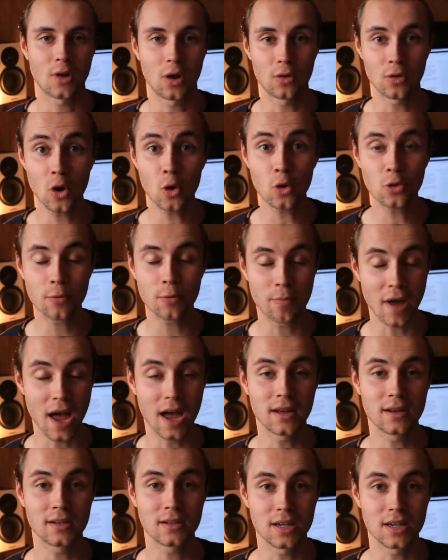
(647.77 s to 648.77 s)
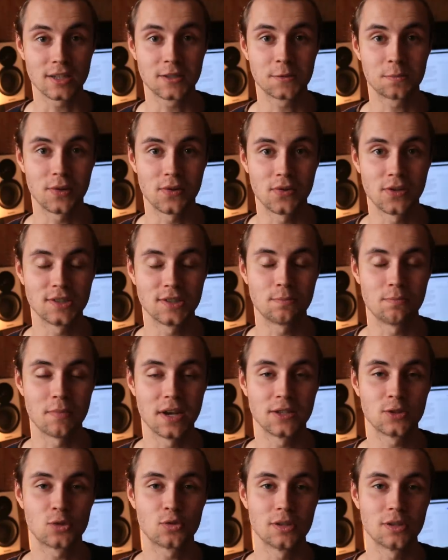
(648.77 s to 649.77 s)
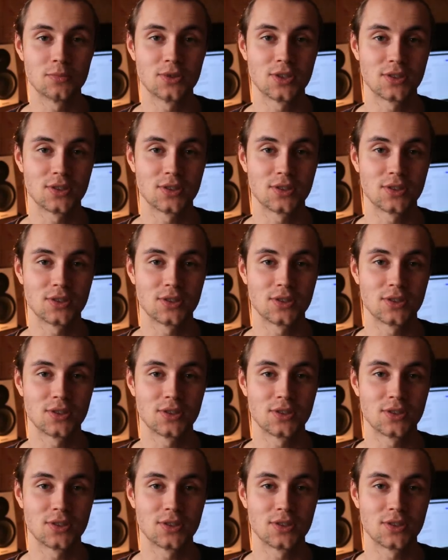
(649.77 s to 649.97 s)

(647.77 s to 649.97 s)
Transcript: Although the band experienced mainstream